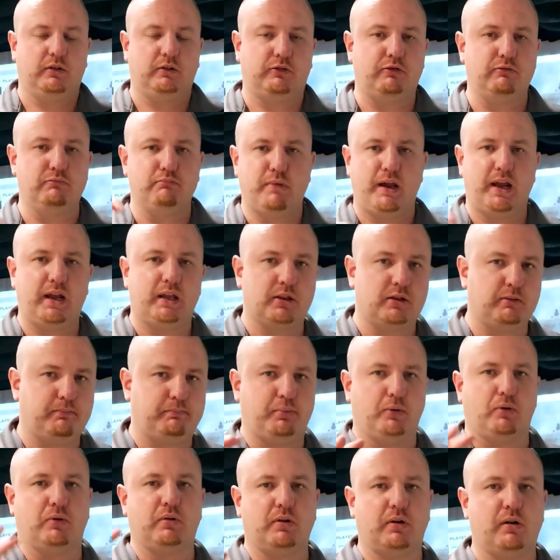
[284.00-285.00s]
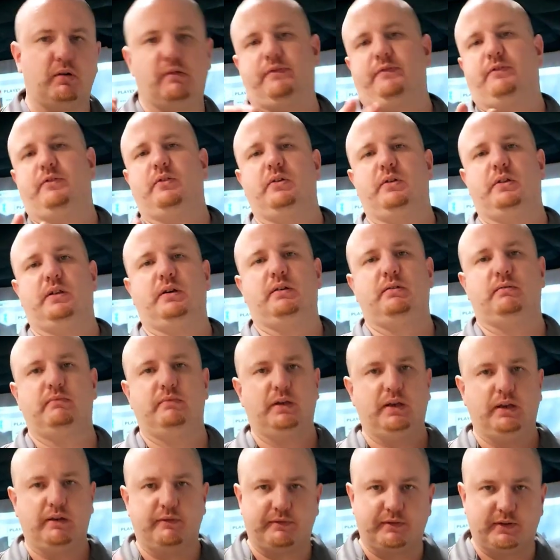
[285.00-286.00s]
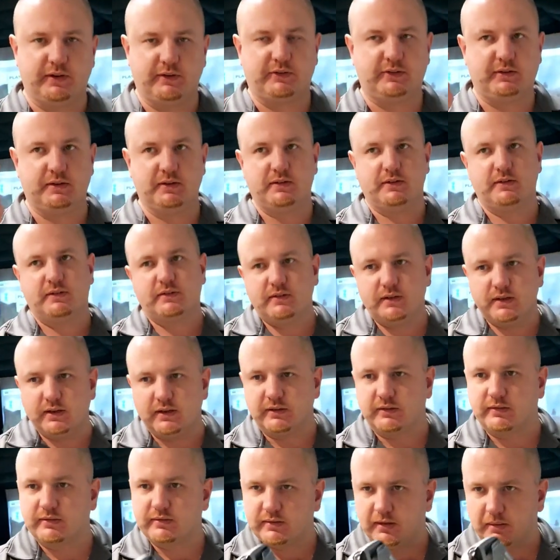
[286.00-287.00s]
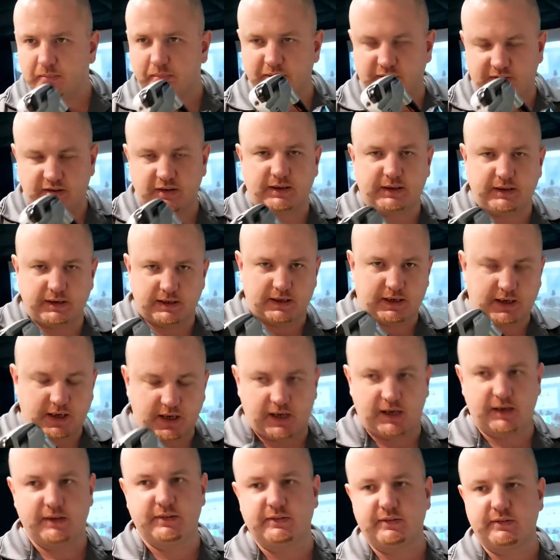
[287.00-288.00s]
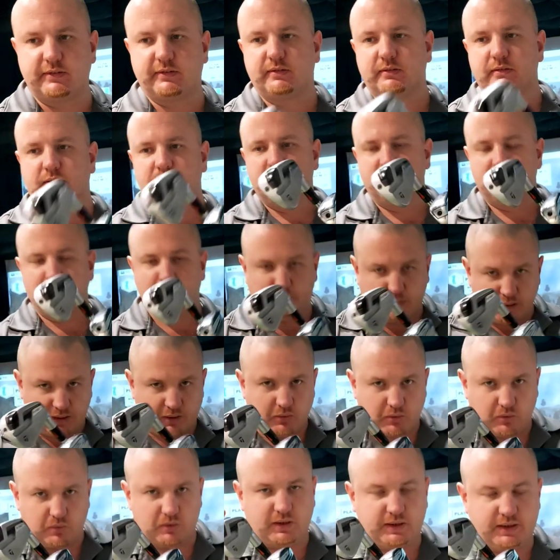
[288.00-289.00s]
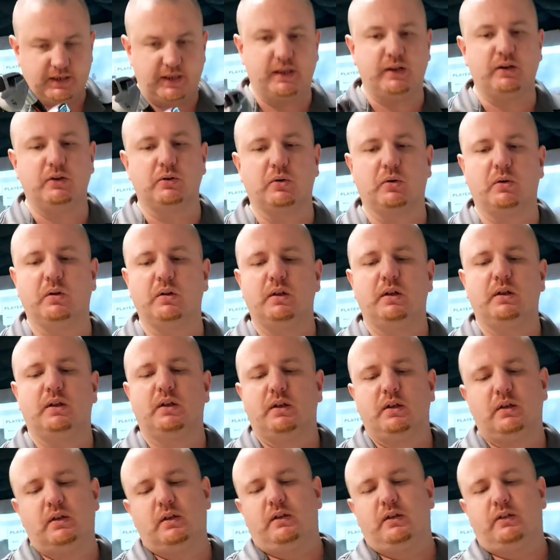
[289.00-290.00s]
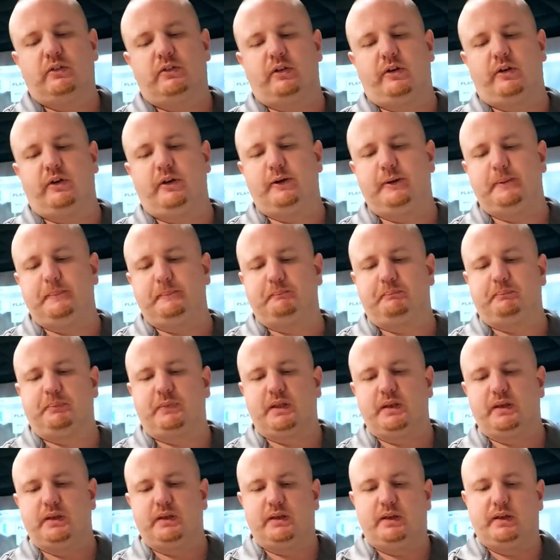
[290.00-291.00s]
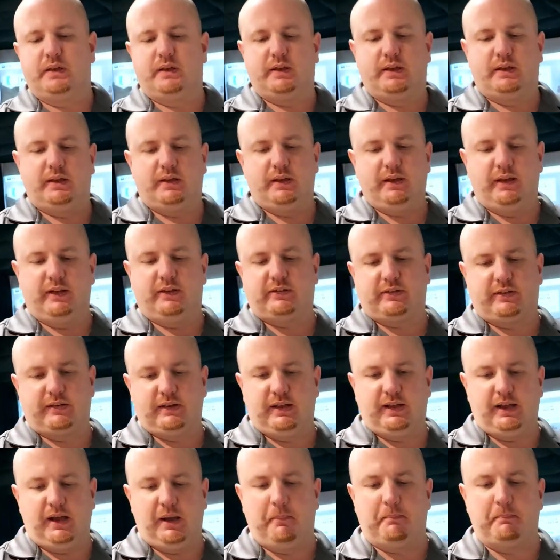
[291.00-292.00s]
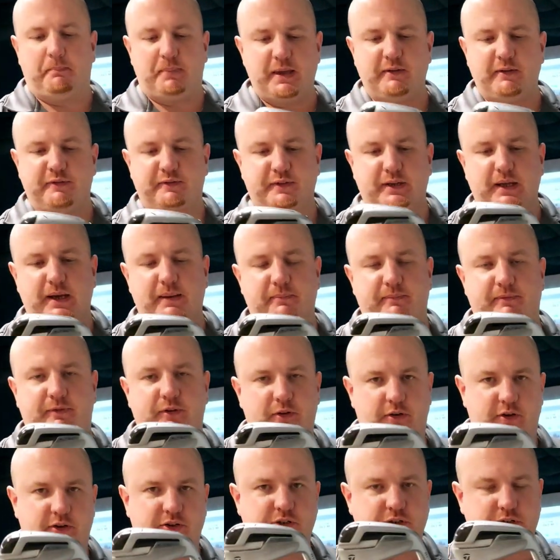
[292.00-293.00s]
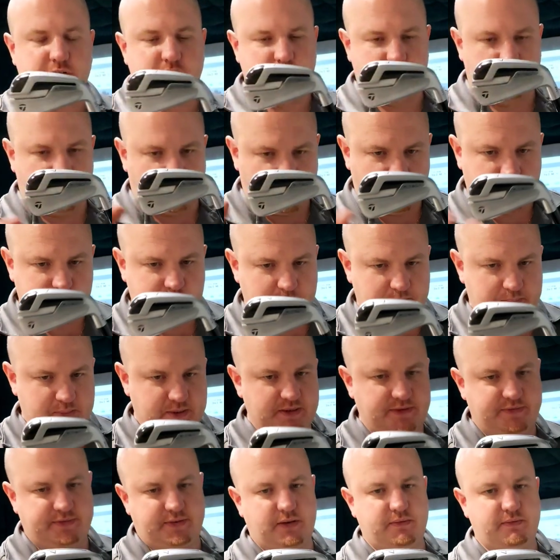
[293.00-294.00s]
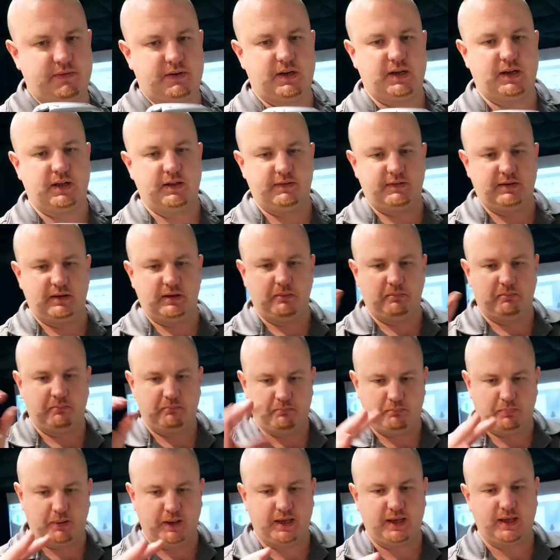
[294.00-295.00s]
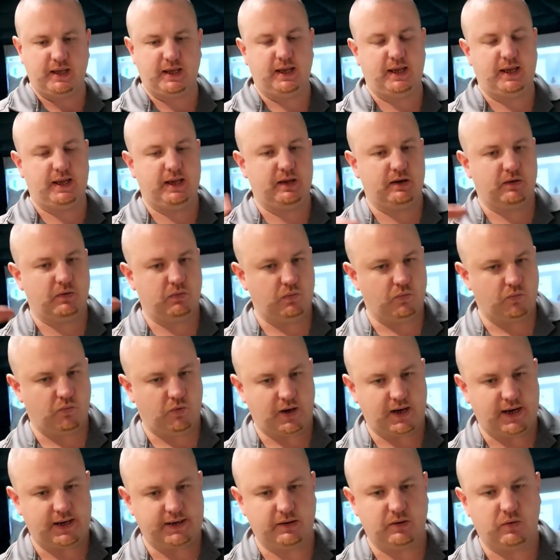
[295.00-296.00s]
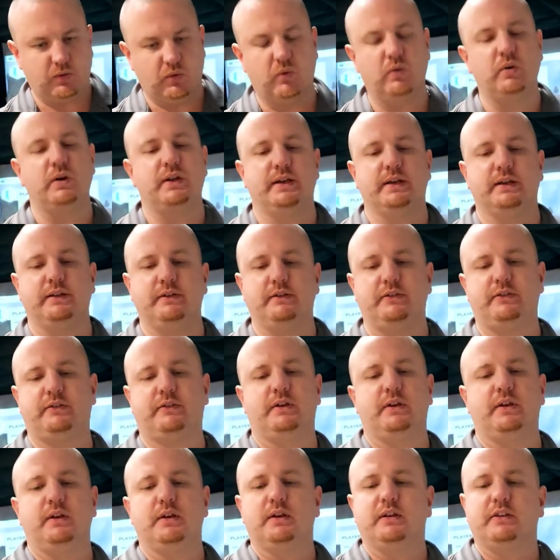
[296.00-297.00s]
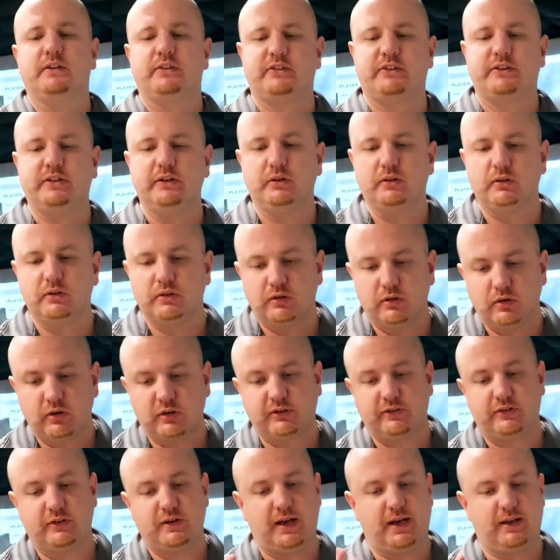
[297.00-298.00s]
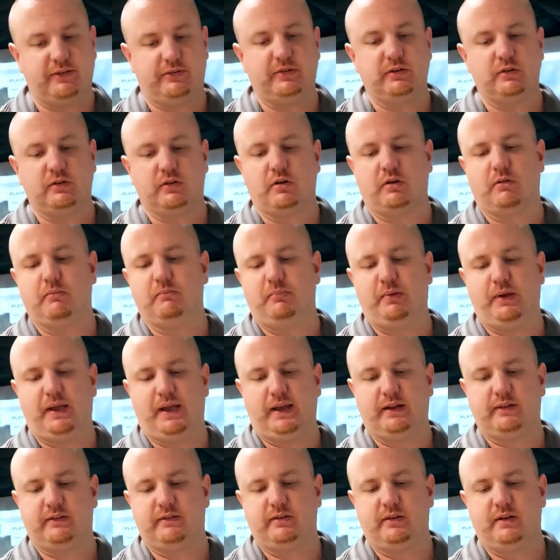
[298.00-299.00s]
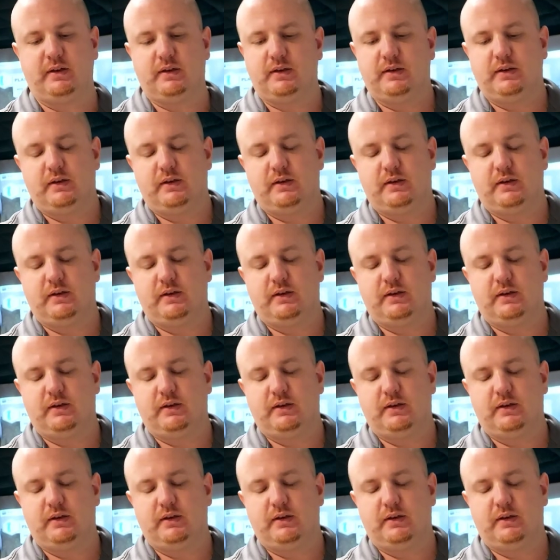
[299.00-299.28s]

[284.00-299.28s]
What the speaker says: to make the ball go further, if distance is a particular guy's be all and end all. So it's a beefed up version of the p790, bigger head, wider audience, still looks nice and compact.